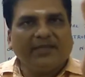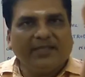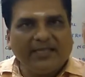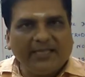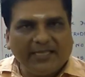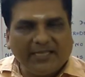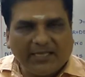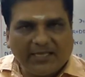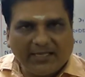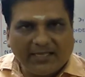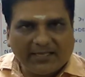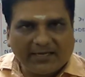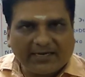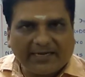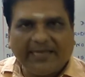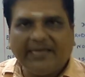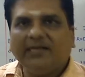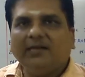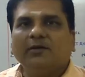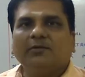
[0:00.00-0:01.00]
E
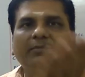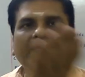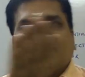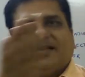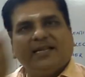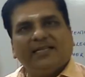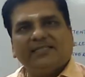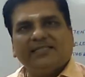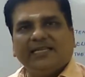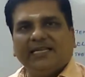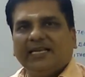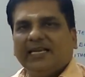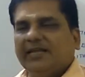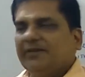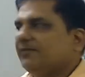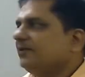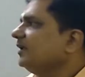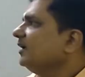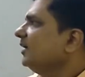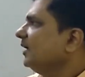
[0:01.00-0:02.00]
right minus E
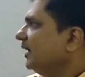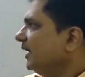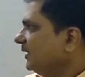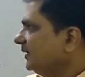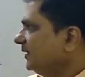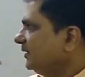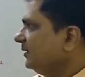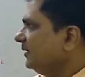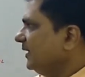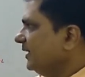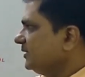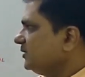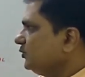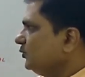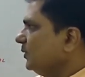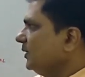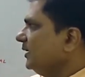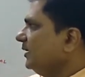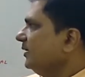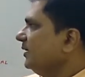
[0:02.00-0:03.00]
left. And then next
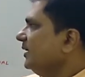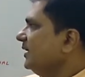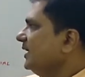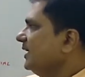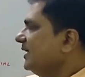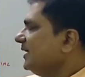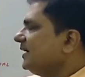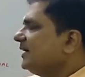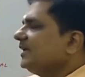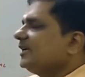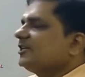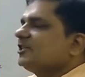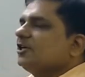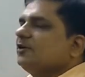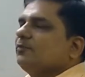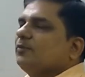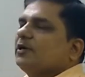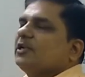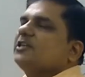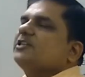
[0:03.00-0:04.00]
one,
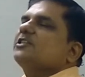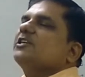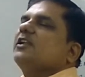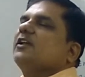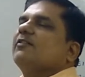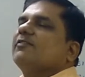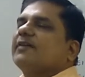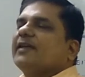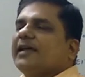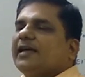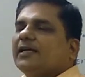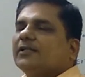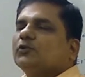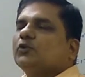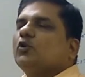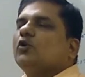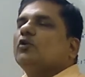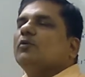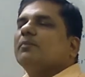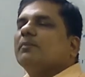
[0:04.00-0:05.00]
reduction potential of
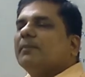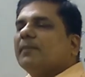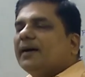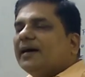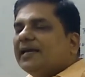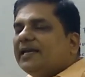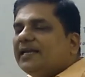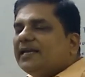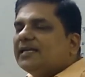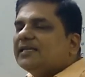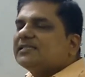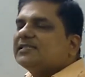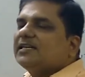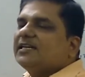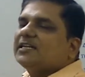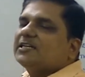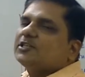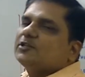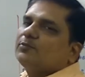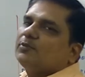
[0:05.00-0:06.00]
cathode minus
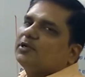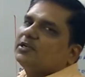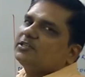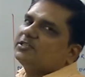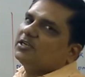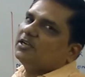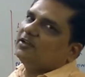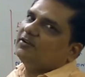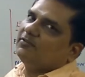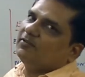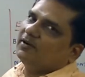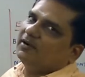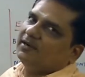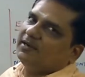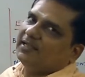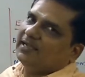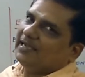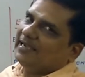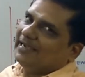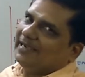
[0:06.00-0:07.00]
reduction potential of
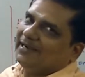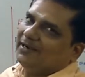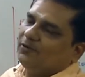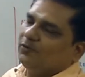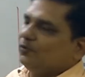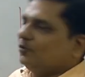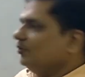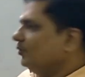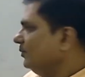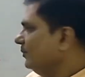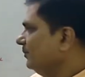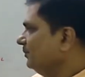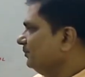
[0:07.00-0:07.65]
what? Anode.